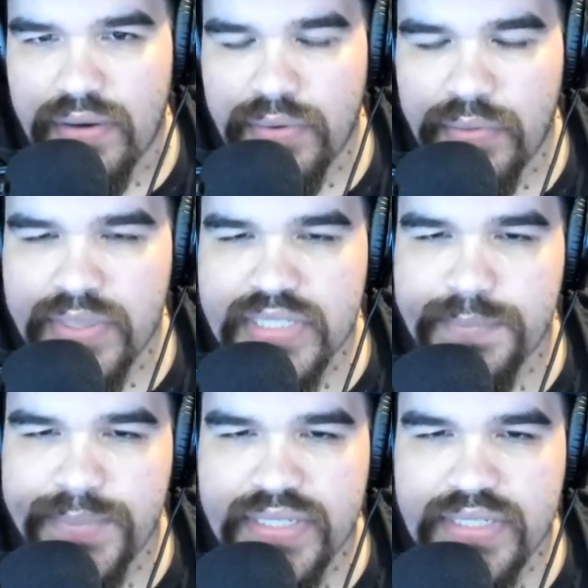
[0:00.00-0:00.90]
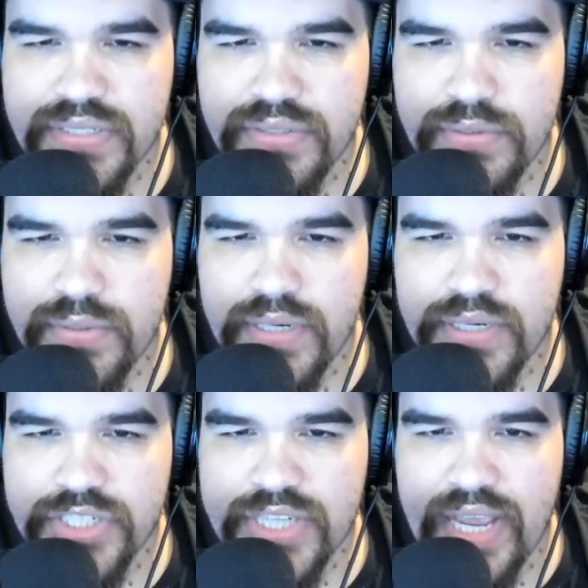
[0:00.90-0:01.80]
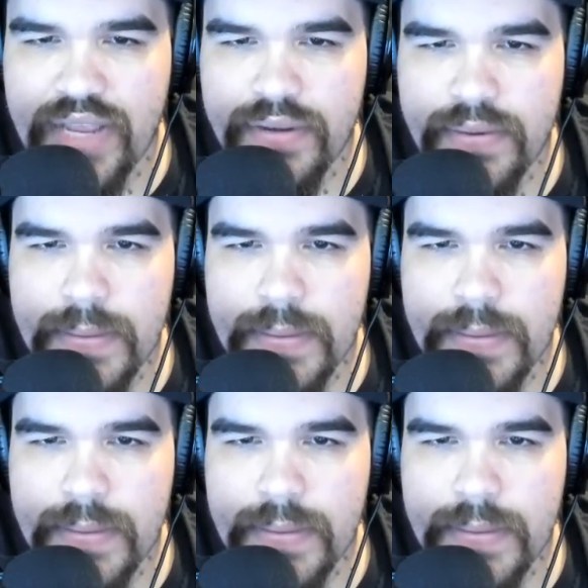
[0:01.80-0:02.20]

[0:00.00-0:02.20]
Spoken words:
Rest in peace to Shad.